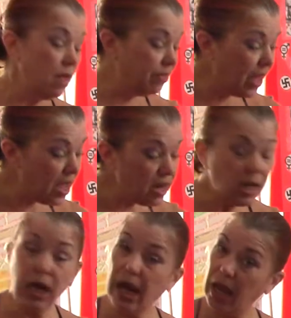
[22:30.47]
They
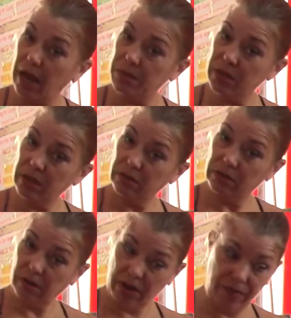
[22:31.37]
claimed,
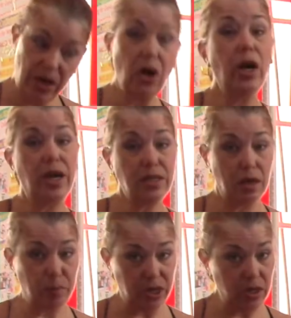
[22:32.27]
and I did
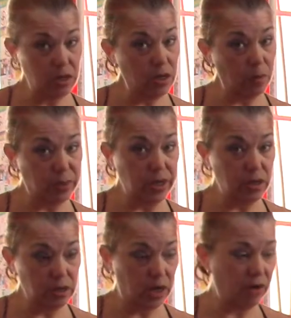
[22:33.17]
appeal
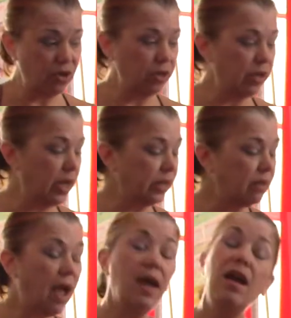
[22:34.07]
and everything like
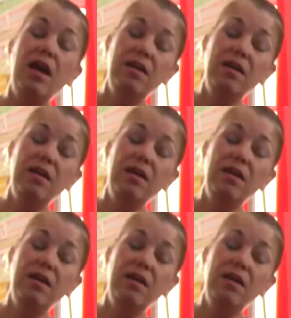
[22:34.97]
that,